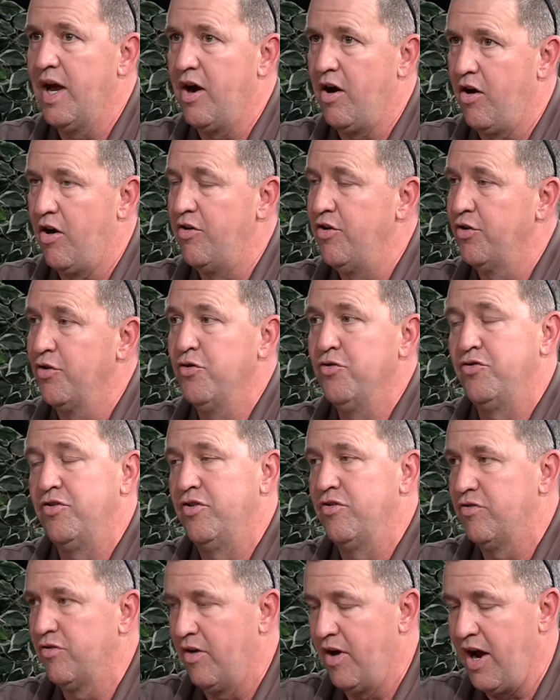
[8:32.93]
our
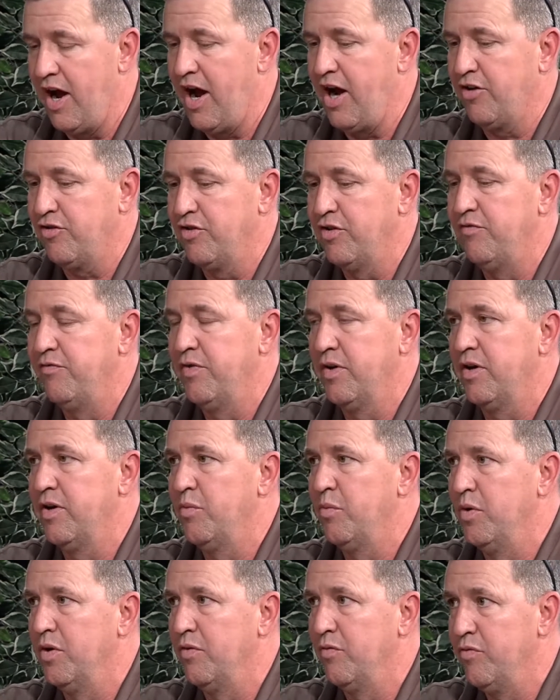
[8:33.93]
negotiators are actually very
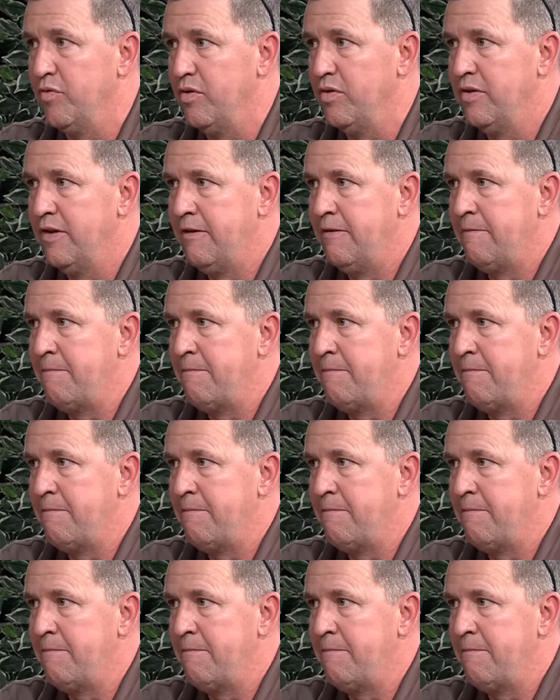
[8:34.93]
wonderful.